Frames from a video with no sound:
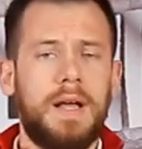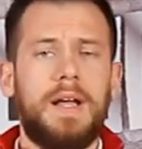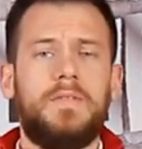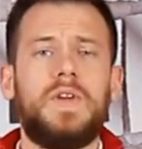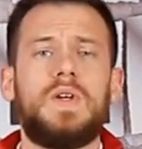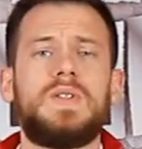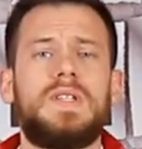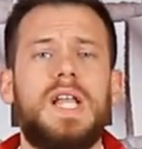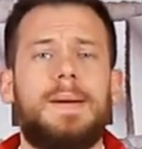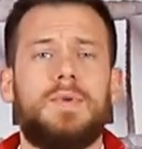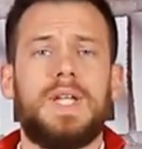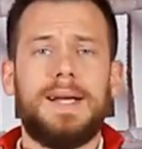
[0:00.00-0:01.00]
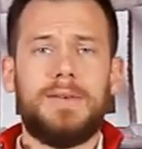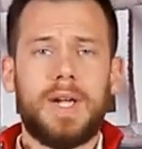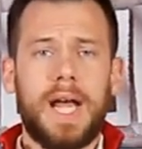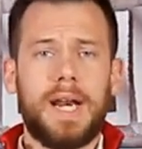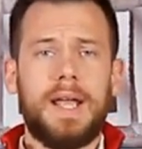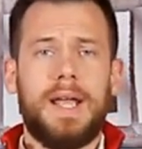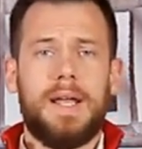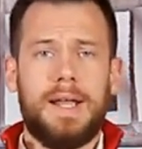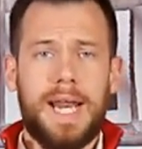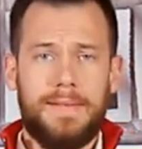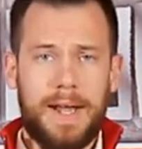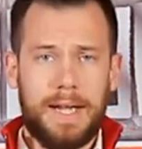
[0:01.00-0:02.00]
we suggest washing and
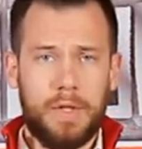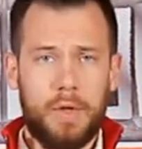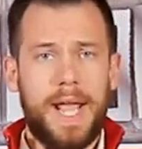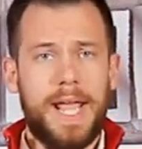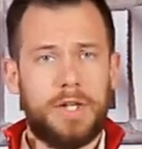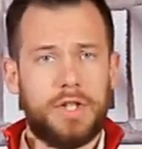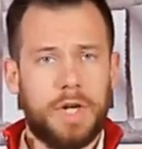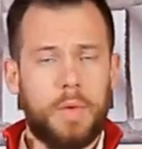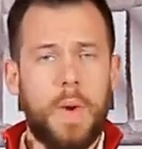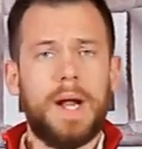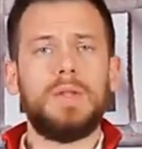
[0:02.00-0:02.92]
rinsing 1 panel at a